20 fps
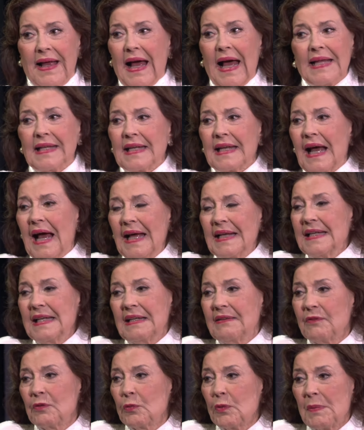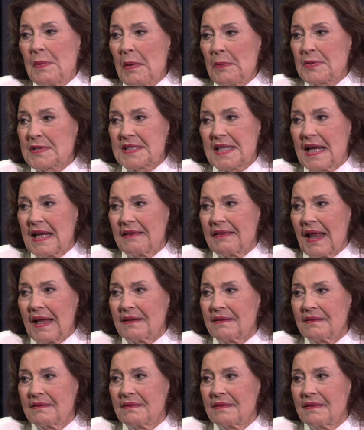I didn't even remember saying that.
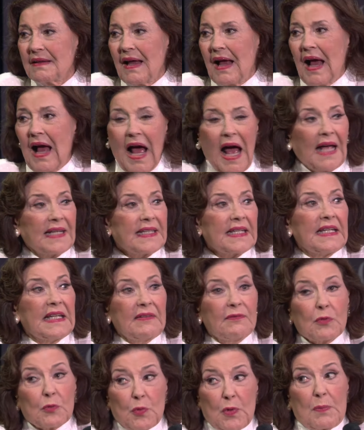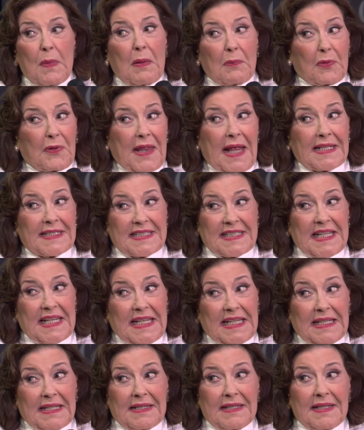I didn't even remember that
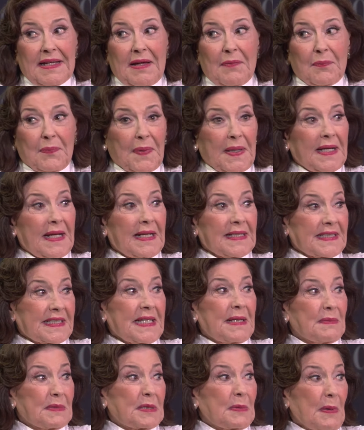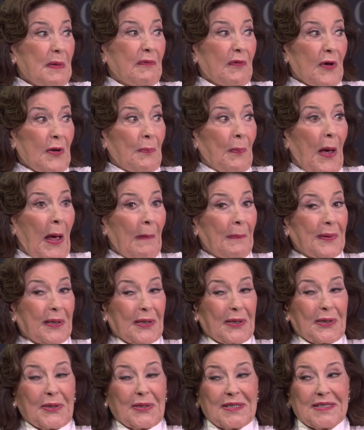scene, but it seems to be very
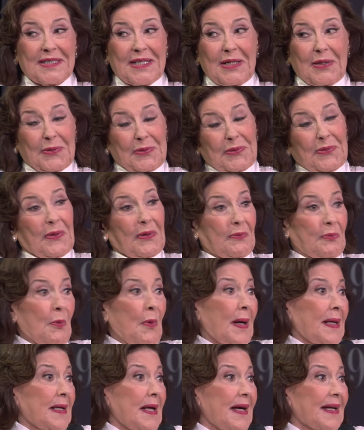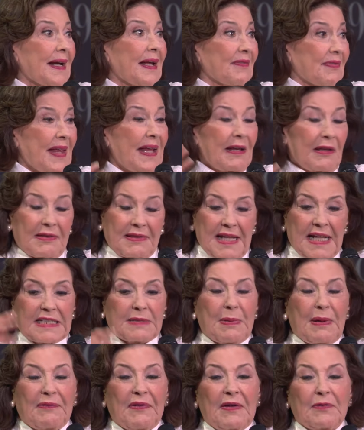popular, so why not?
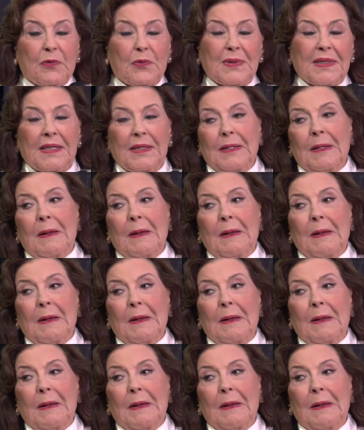That's my favorite one.